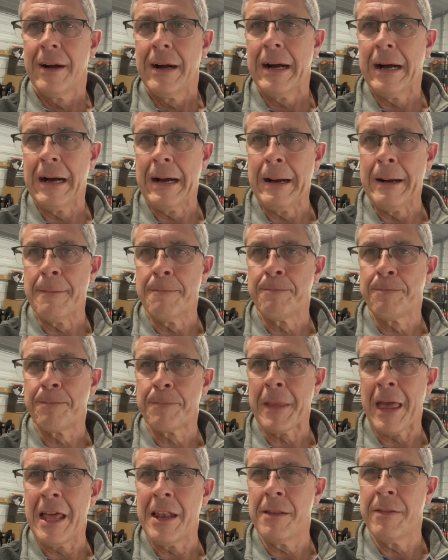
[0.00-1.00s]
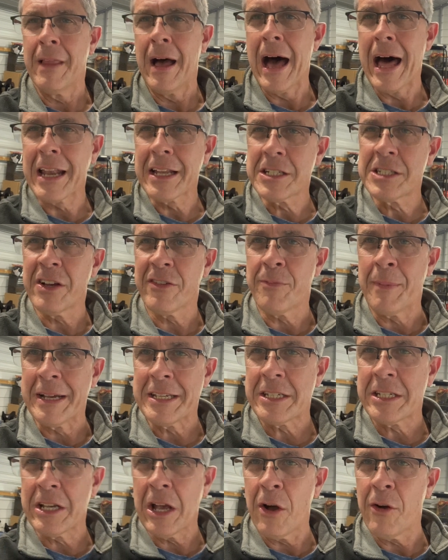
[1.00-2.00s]
um, and knowledge of
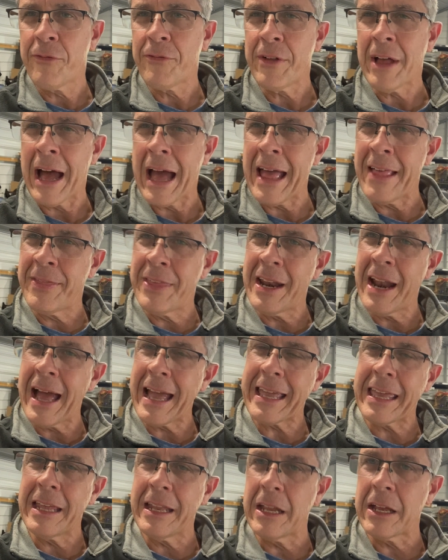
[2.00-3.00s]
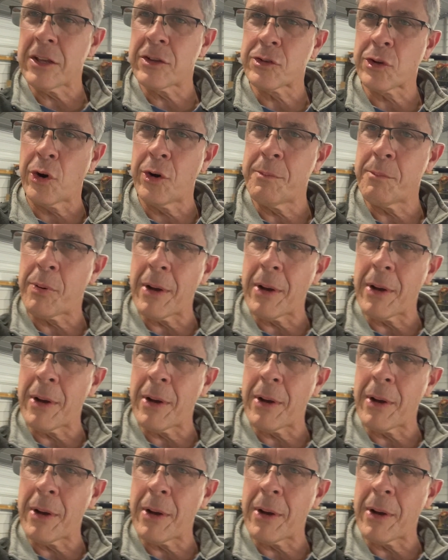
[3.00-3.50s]
myself, then I can exert and